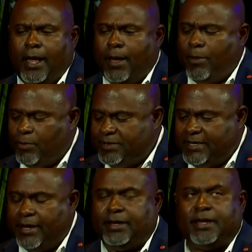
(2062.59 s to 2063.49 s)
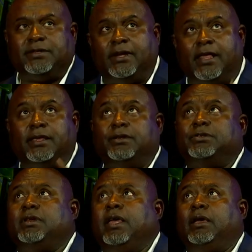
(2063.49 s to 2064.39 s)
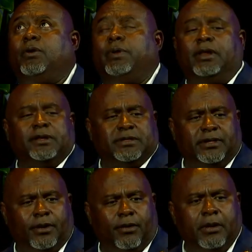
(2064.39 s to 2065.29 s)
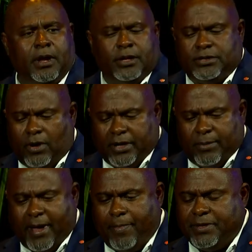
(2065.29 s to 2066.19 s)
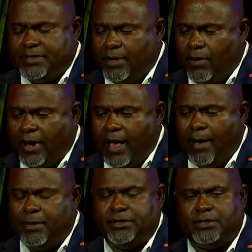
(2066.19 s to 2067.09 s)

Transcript: Um, it was said yesterday, I think Janae Queen Nazir talked about this in her comments.